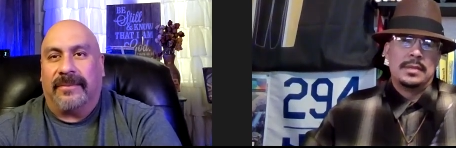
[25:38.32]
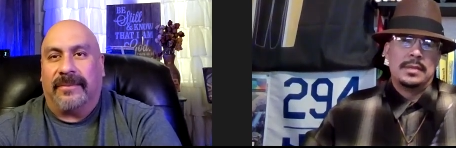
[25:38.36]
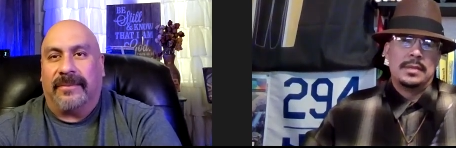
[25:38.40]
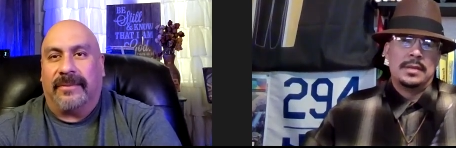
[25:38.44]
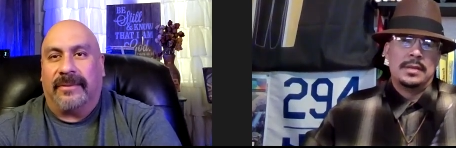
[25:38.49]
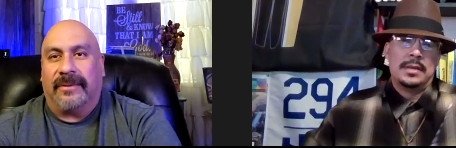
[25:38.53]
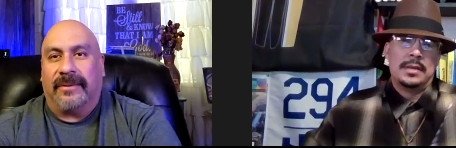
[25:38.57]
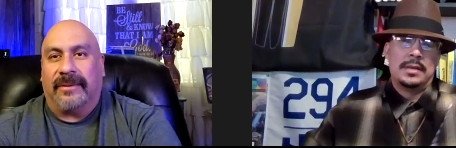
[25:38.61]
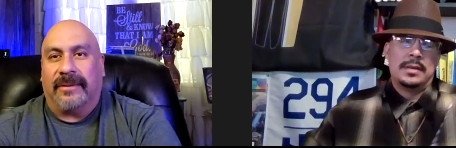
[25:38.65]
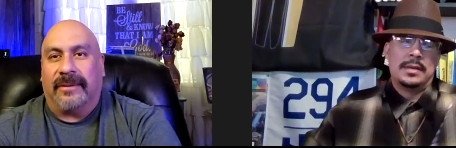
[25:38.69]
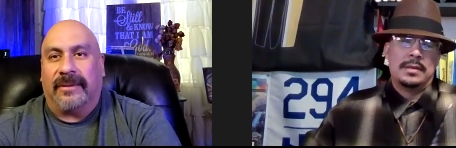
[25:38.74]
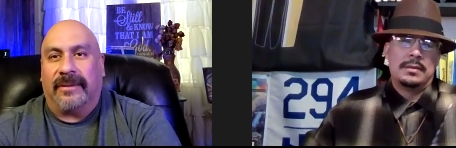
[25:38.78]

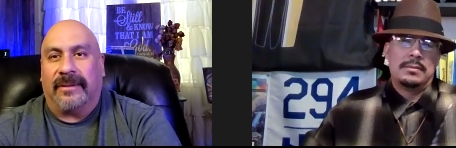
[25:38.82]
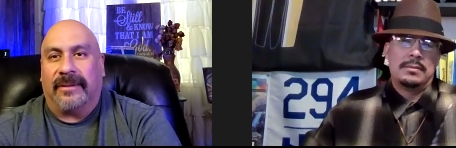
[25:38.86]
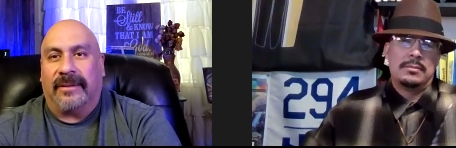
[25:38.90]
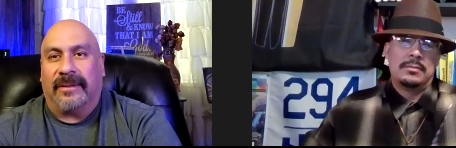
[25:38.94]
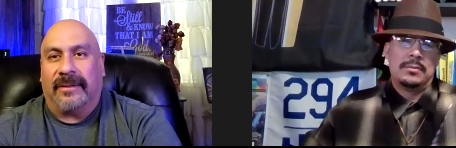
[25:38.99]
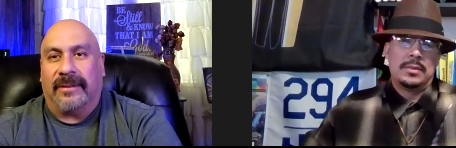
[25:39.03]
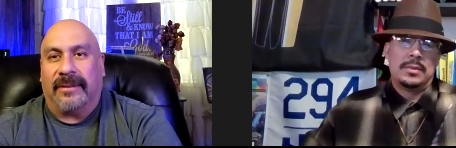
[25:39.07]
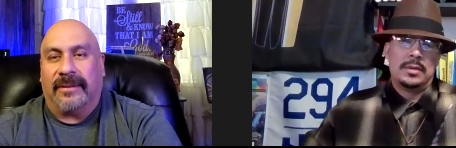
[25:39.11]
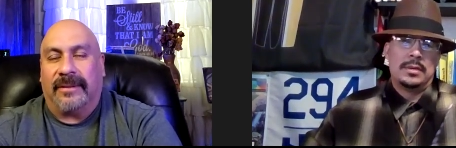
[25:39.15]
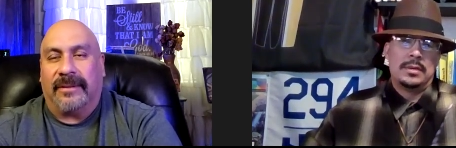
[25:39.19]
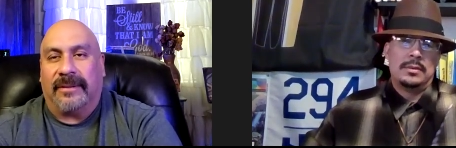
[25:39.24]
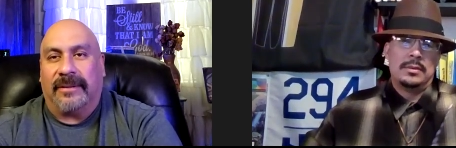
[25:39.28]
Speaker 1: Yeah.
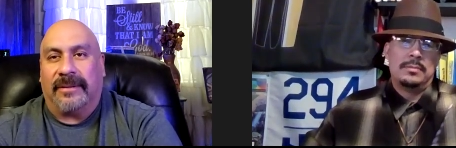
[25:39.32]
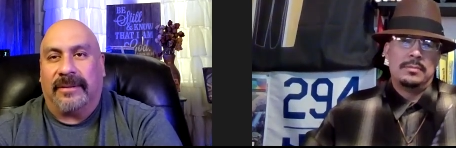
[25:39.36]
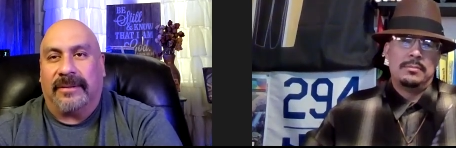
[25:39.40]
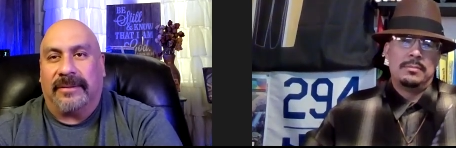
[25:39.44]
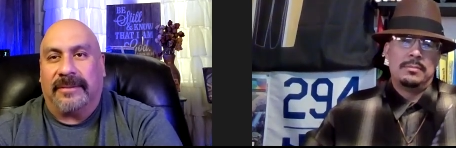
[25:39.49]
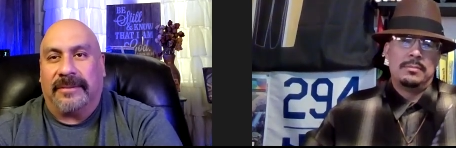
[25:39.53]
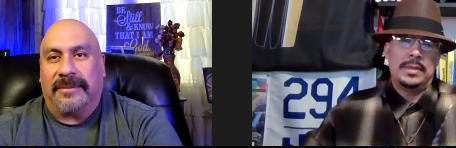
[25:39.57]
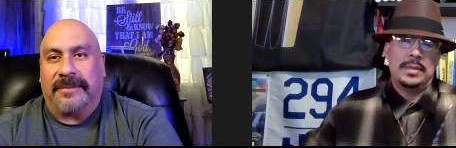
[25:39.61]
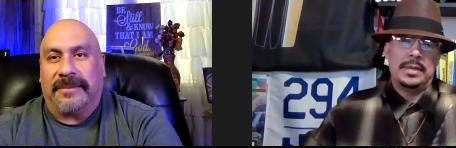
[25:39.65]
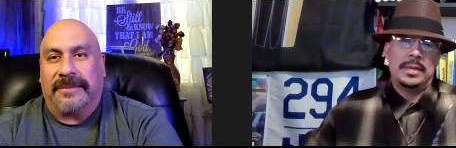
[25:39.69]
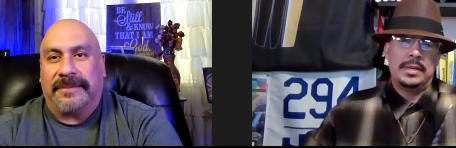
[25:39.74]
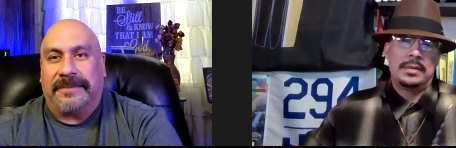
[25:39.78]
Well,
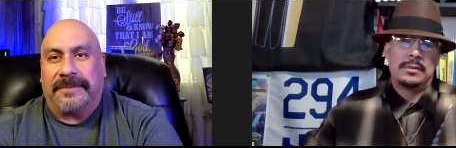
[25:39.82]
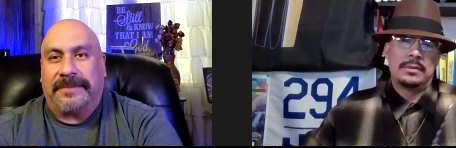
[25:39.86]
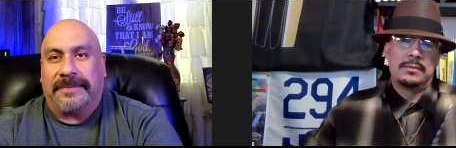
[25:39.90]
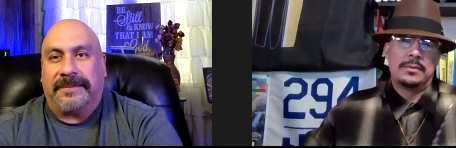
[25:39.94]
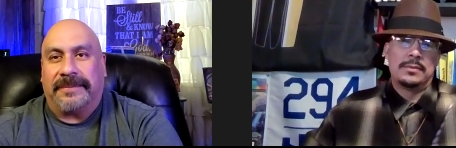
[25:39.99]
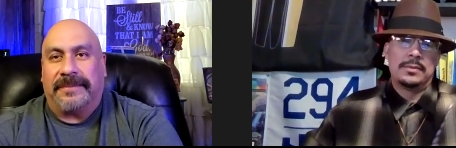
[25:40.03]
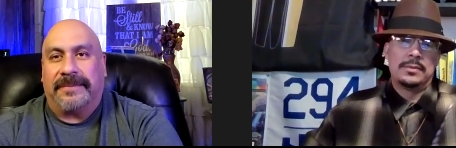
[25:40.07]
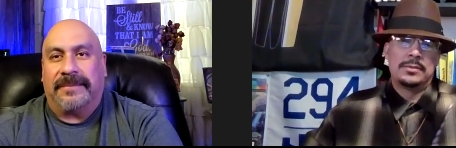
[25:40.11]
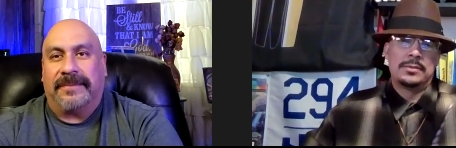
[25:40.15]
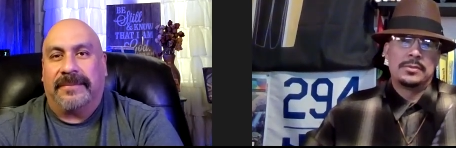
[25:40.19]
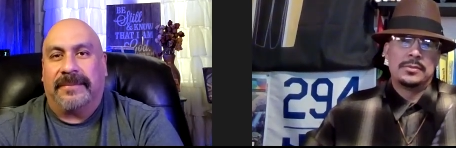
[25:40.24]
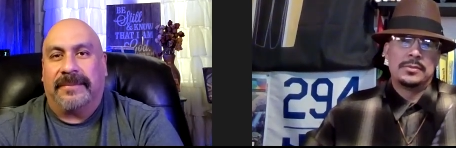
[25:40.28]
my
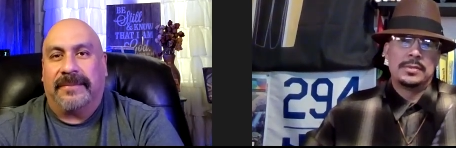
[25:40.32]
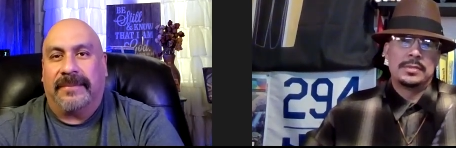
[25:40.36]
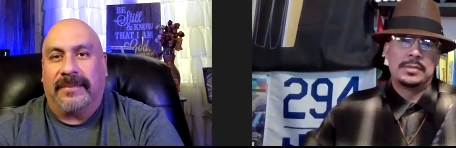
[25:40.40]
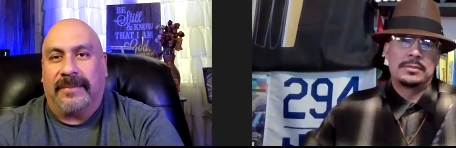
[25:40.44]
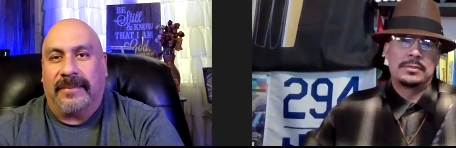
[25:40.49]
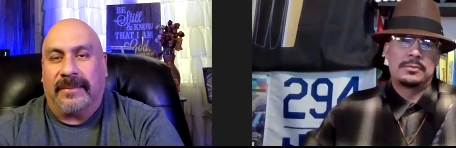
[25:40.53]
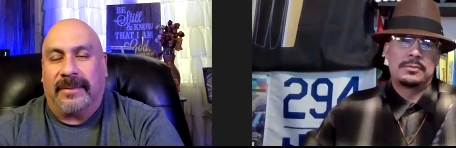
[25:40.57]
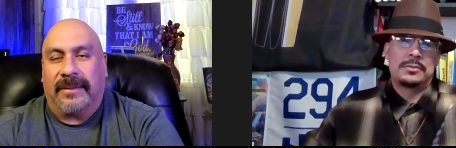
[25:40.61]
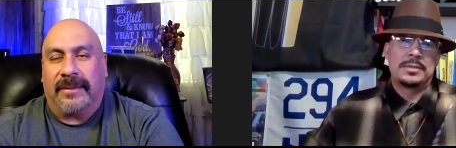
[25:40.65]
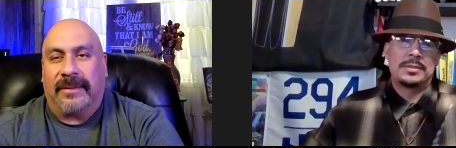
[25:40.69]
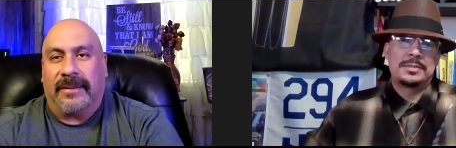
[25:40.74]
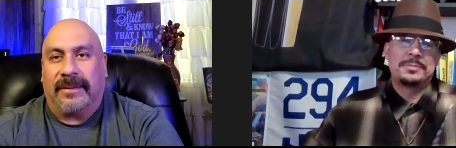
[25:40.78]
anniversary
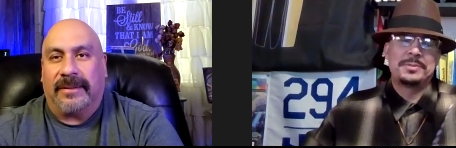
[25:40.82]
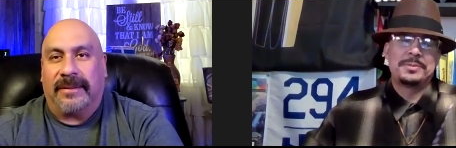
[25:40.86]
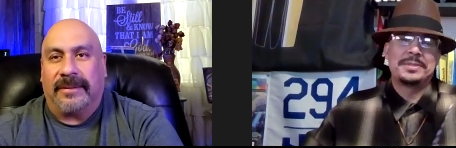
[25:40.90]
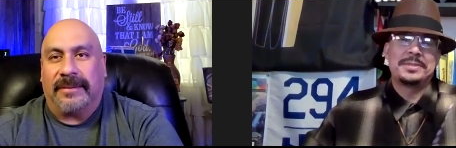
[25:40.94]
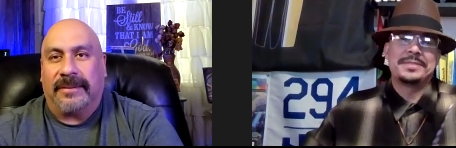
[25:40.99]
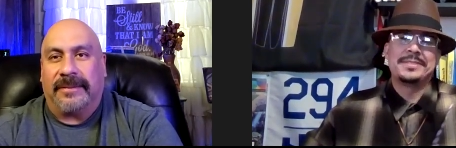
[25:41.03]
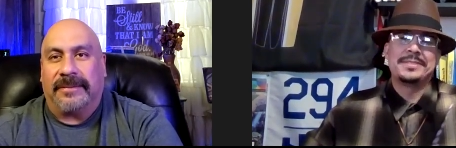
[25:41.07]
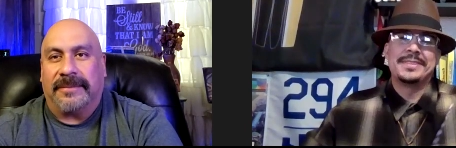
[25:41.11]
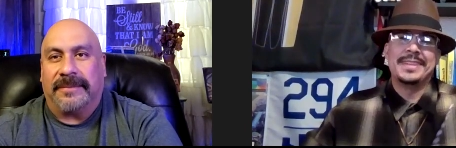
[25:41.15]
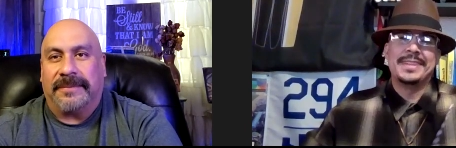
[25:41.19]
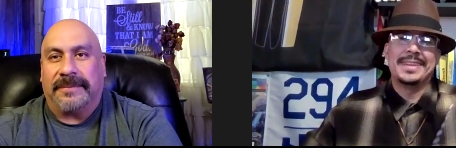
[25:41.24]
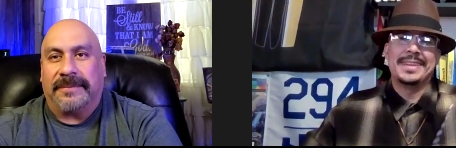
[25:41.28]
is
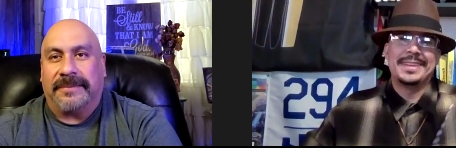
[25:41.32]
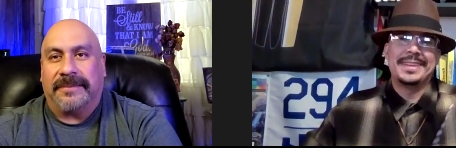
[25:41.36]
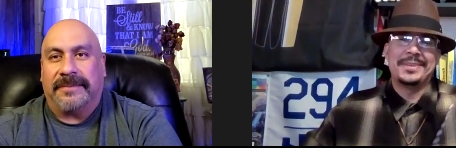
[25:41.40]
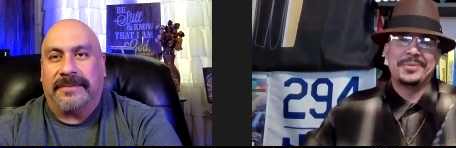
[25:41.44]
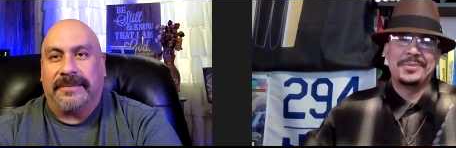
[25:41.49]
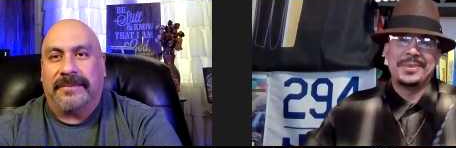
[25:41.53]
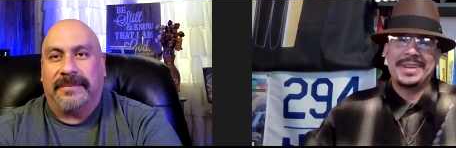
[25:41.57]
Christmas Day.